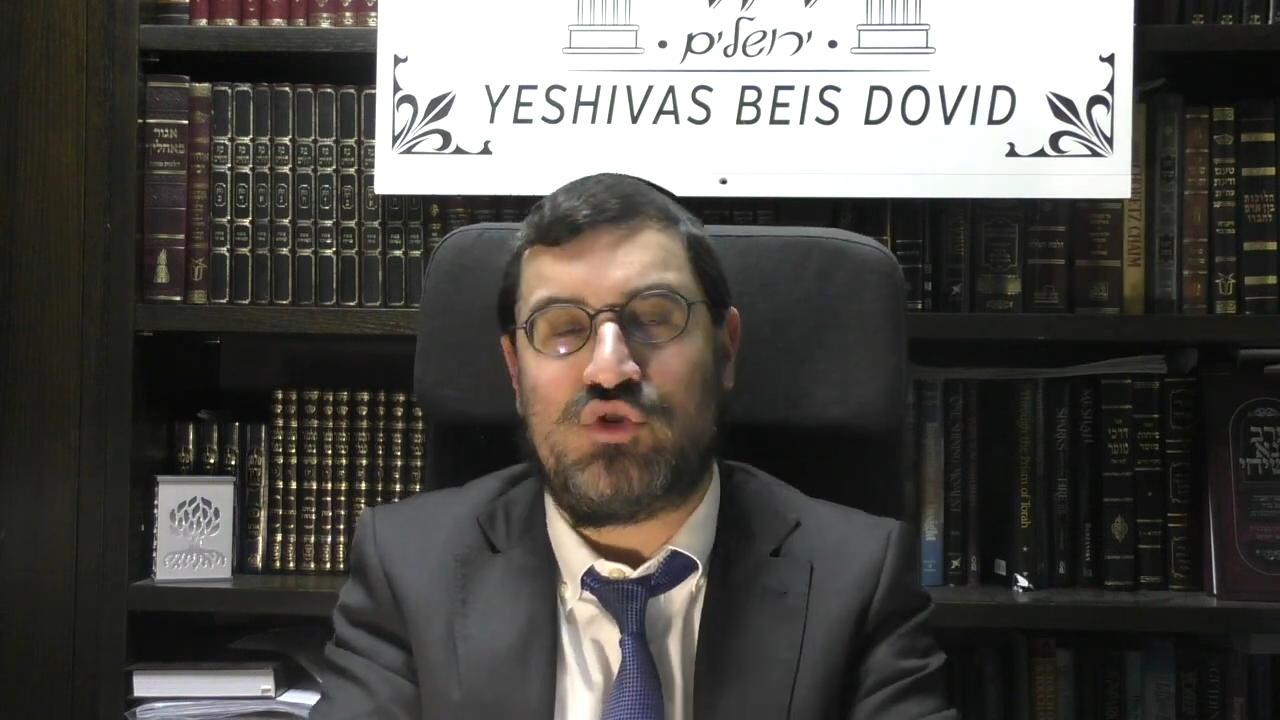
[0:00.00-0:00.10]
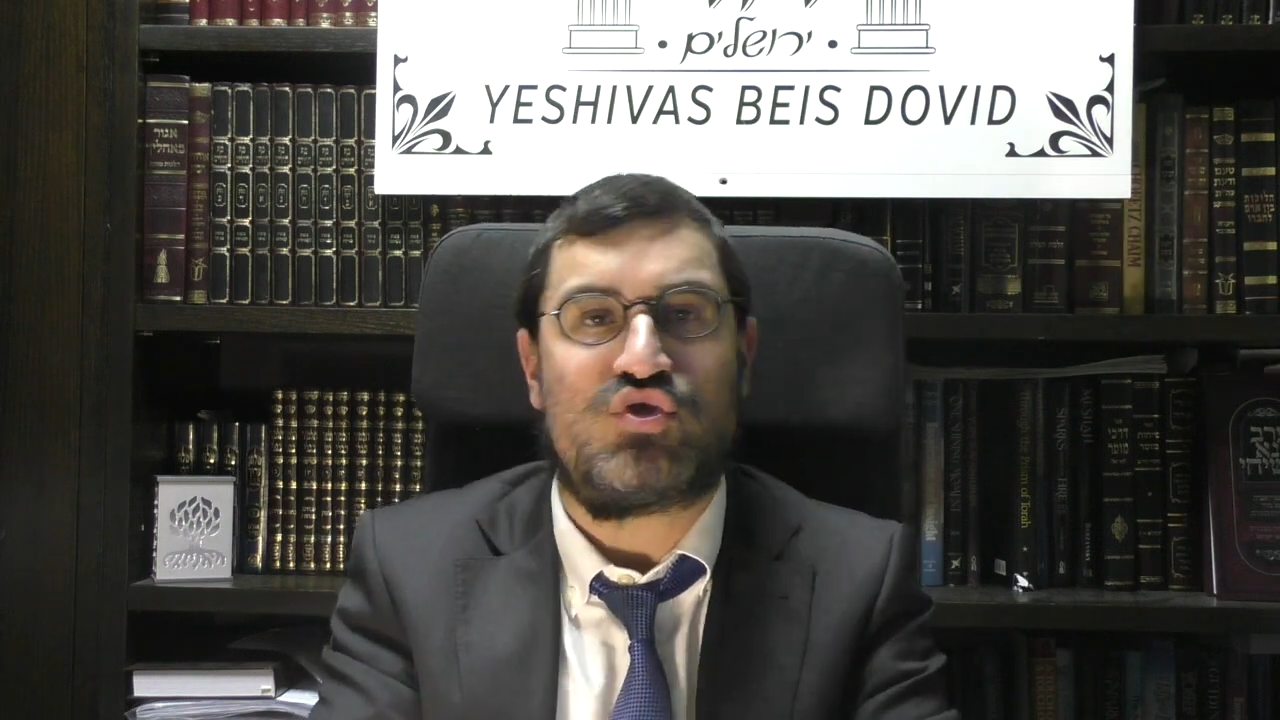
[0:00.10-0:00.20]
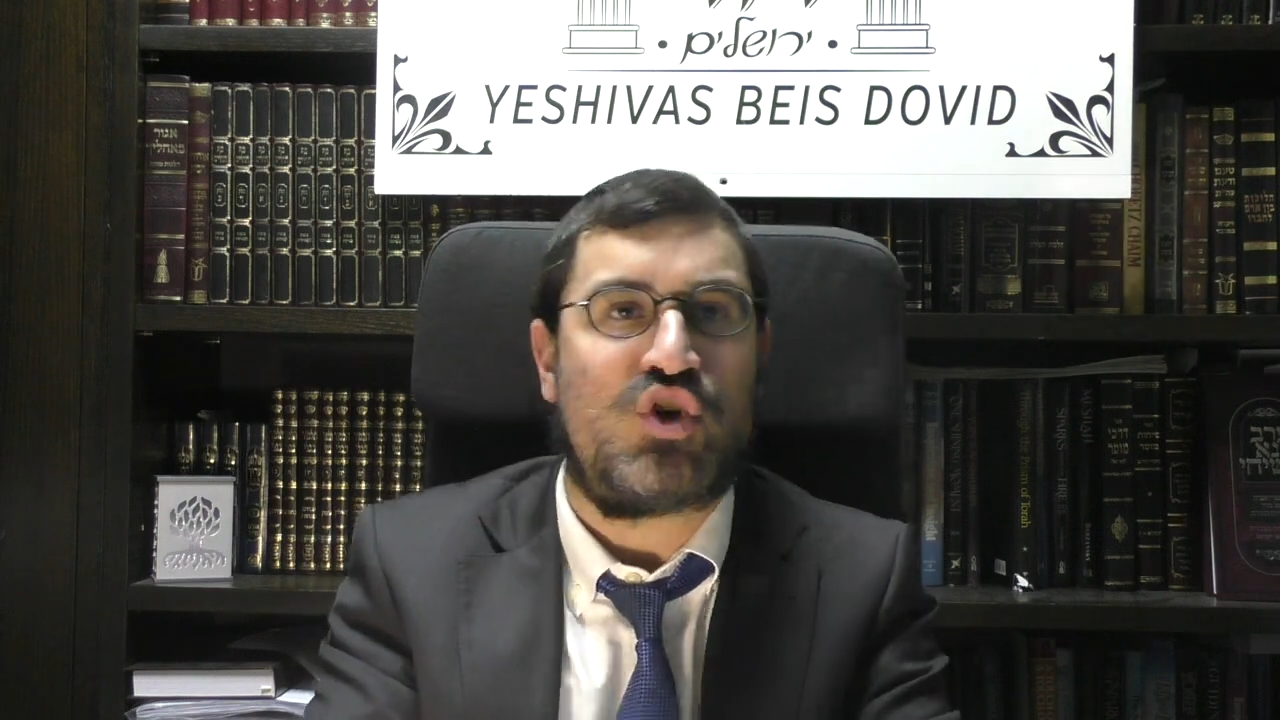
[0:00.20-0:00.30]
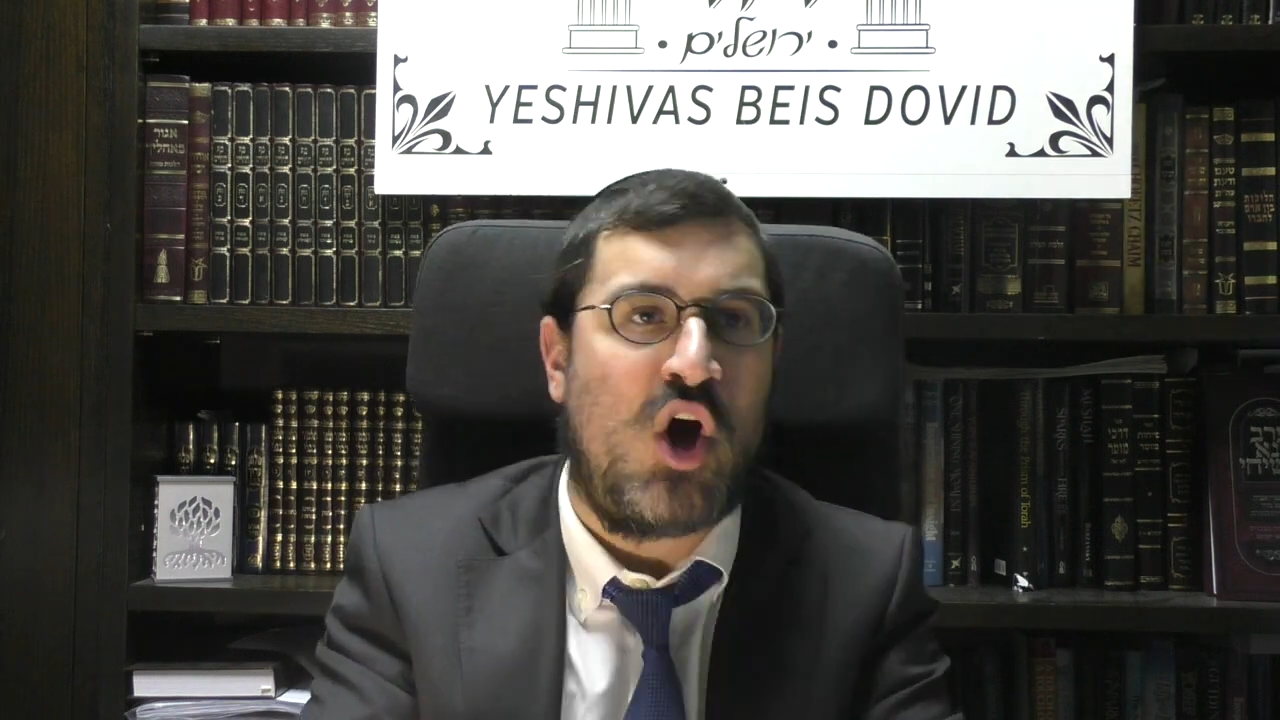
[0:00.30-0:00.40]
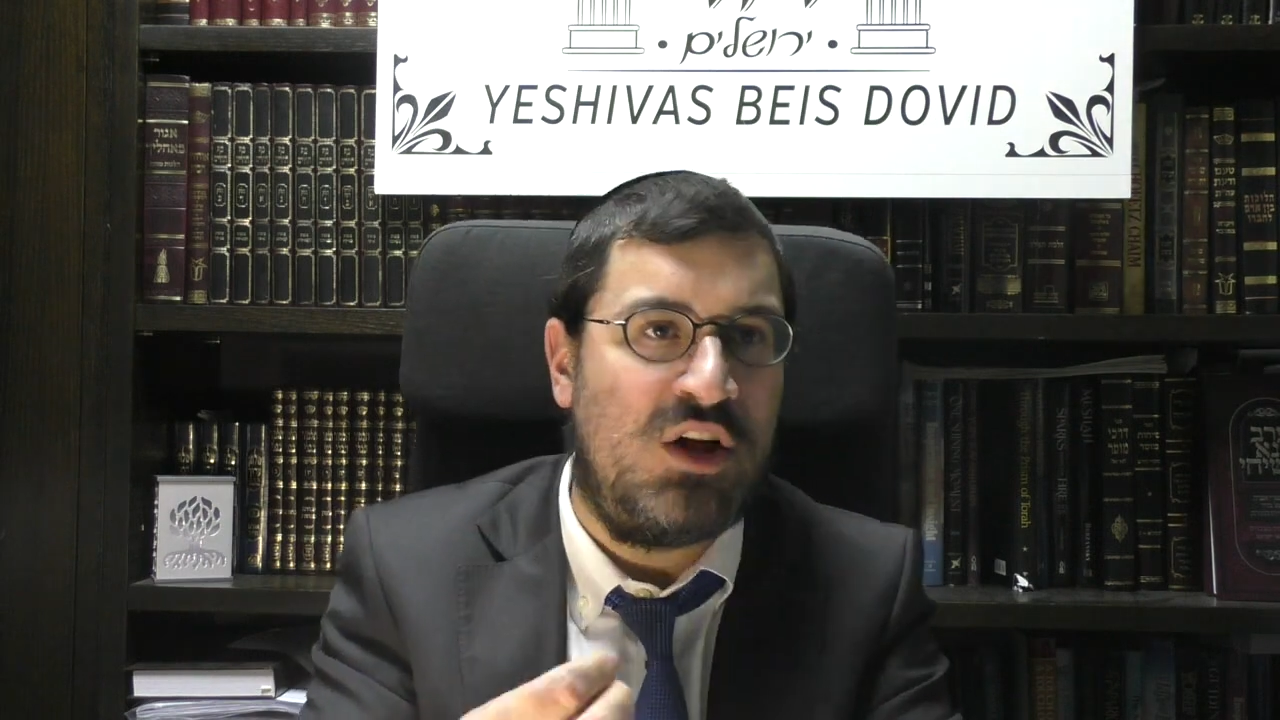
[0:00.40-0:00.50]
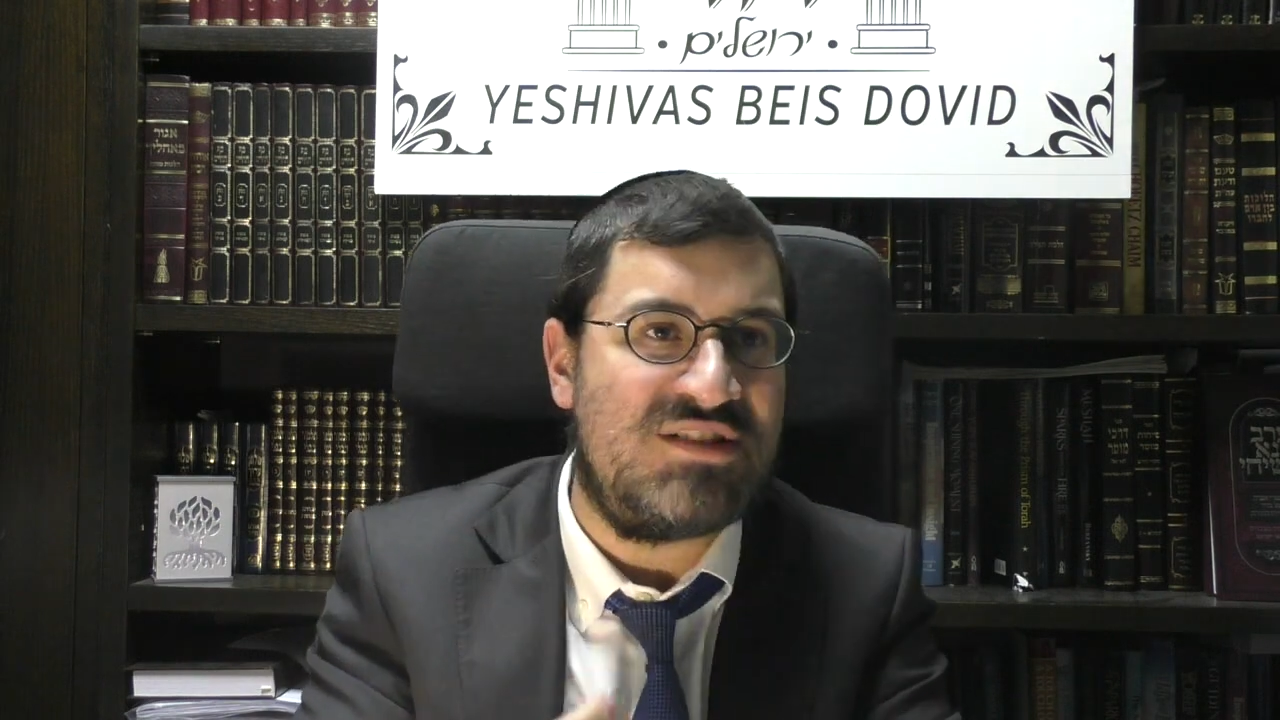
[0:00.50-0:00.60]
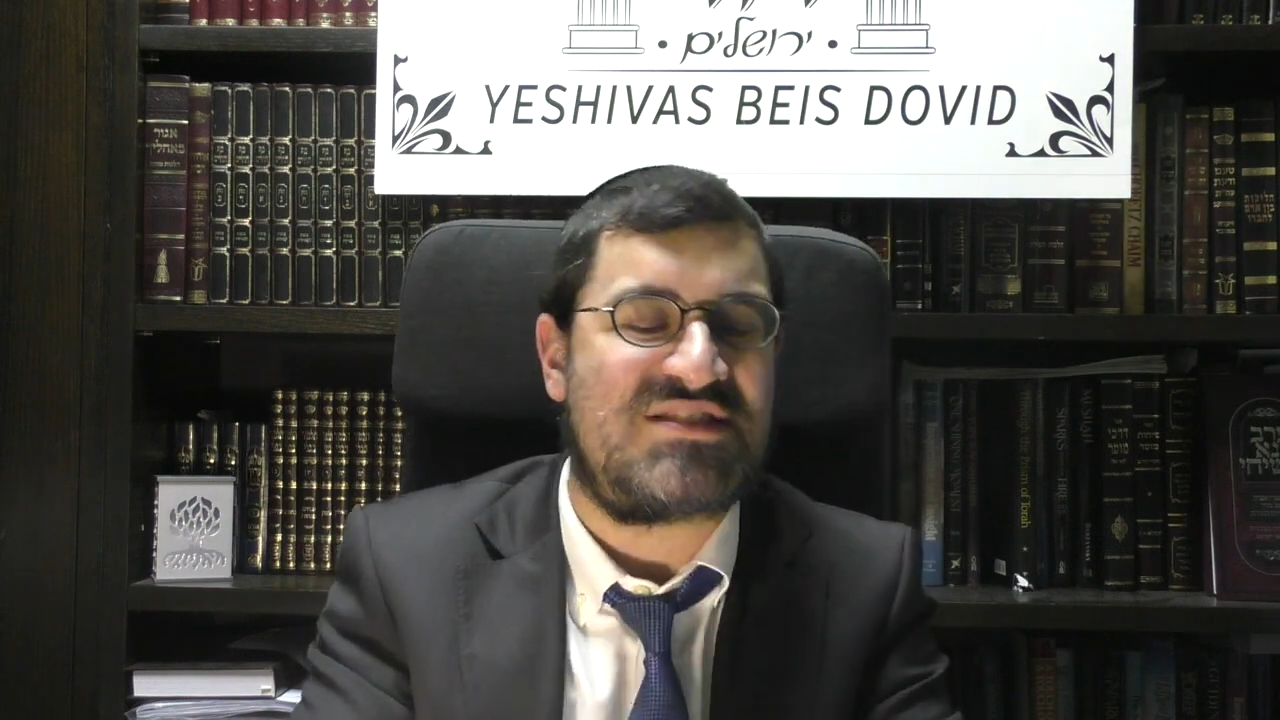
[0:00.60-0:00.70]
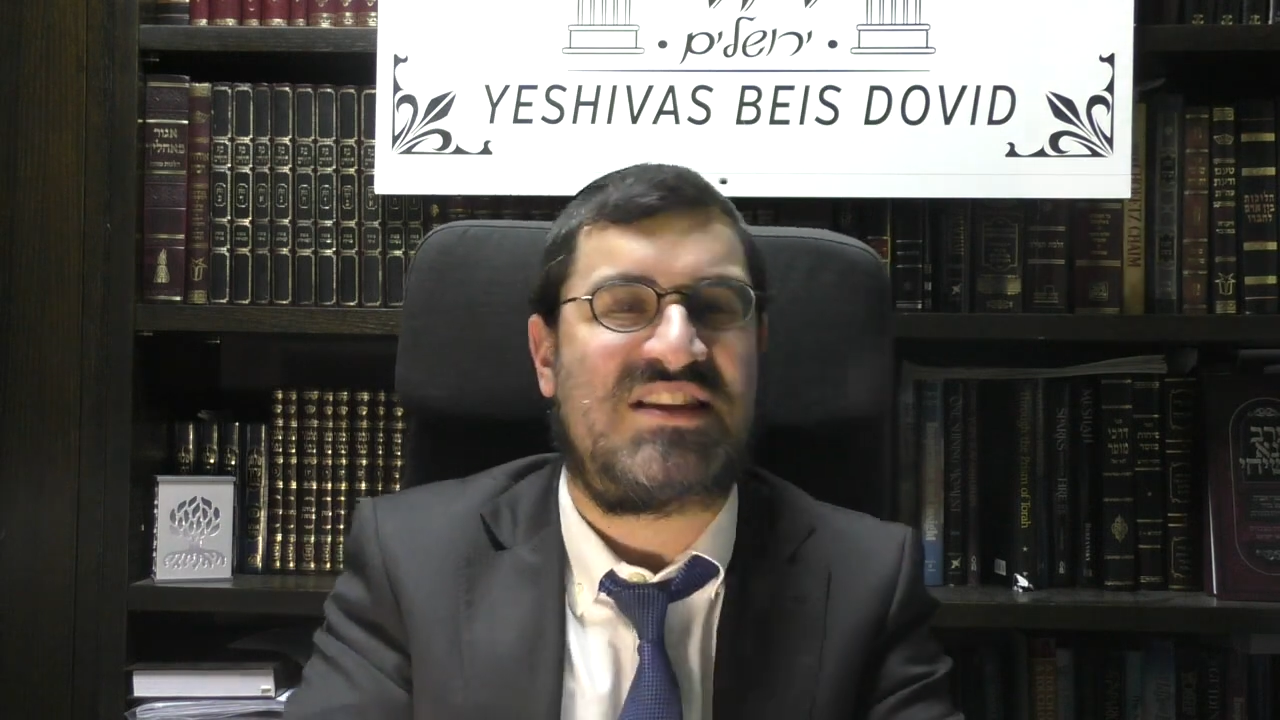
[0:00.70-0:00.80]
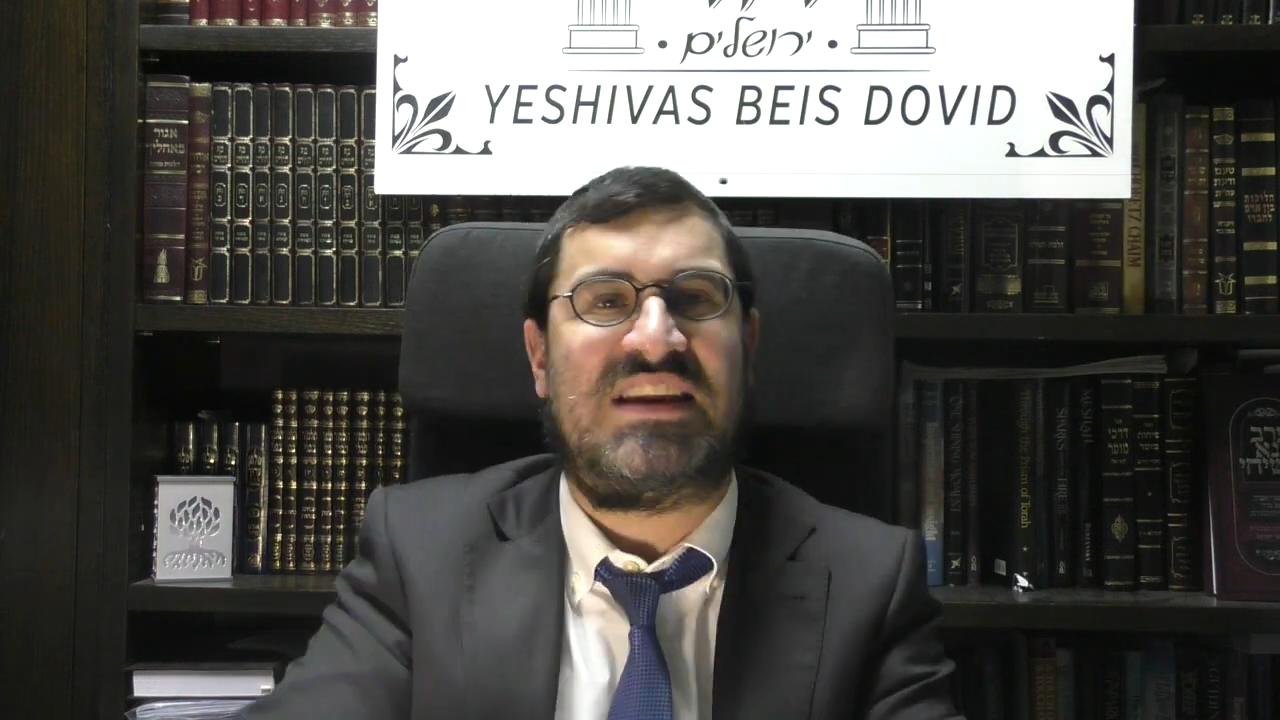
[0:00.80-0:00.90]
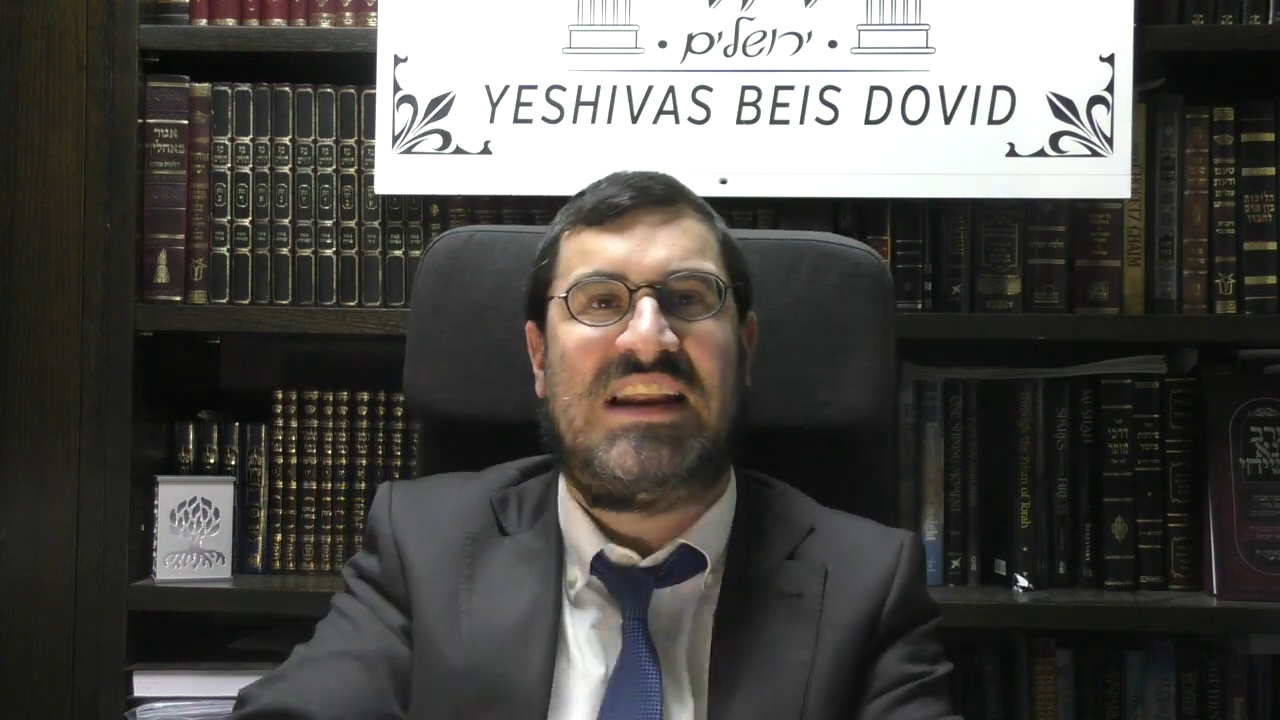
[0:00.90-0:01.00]
who's
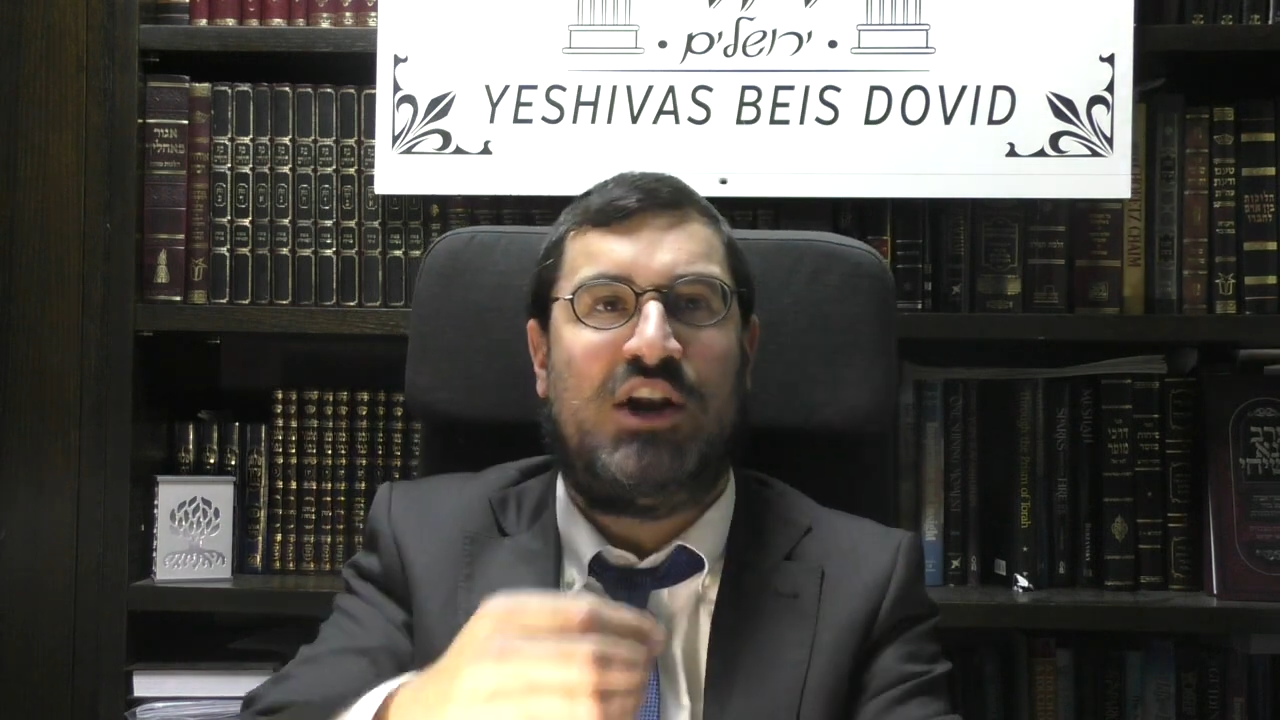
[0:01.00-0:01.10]
constantly